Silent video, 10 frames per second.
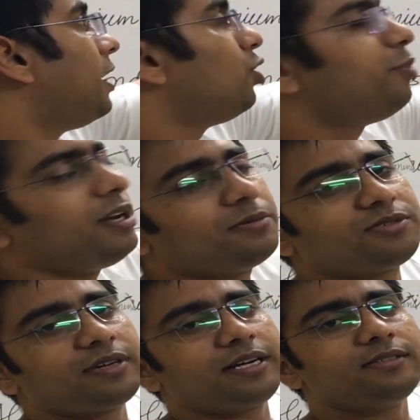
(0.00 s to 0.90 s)
aluminum
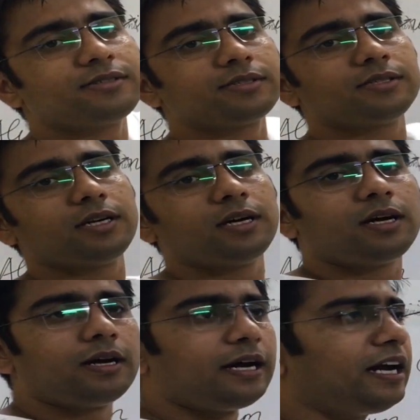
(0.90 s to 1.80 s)
strands.
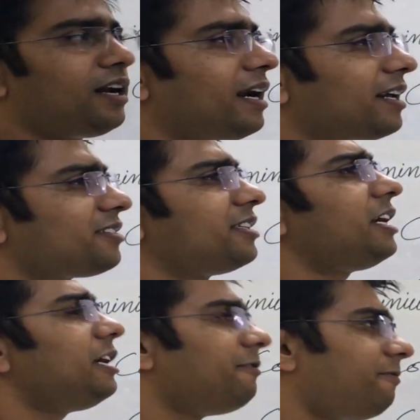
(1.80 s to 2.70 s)
And let us
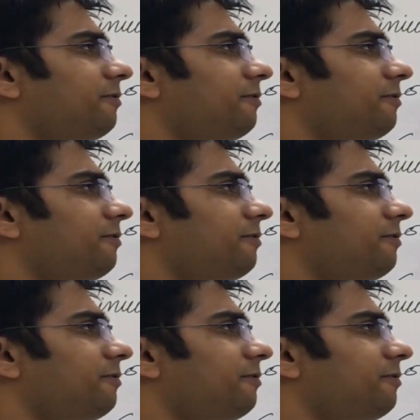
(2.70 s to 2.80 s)
say if